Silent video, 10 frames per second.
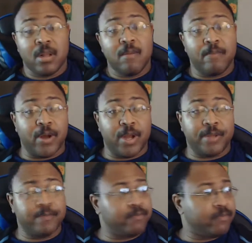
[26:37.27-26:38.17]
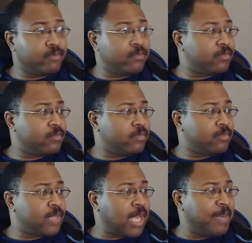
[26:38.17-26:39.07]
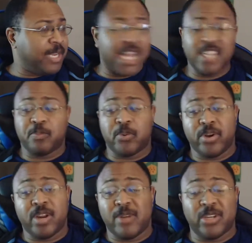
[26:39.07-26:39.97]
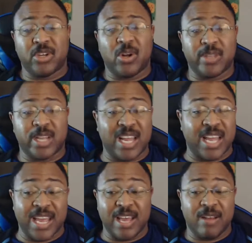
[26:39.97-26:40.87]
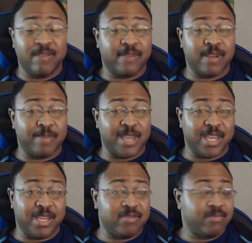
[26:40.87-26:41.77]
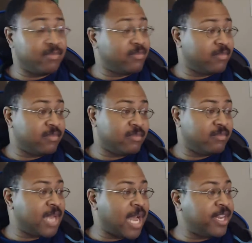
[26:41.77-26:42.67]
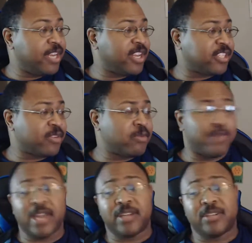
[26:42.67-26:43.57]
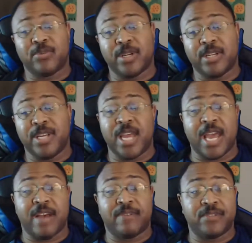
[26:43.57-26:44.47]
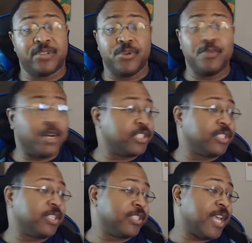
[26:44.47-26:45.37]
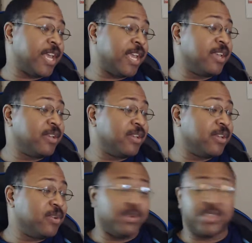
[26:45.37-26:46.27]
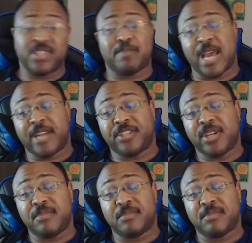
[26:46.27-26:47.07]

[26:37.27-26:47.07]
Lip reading: But, I mean, that's pretty much all that I have. I mean, I didn't expect to really have too much to say with this matchup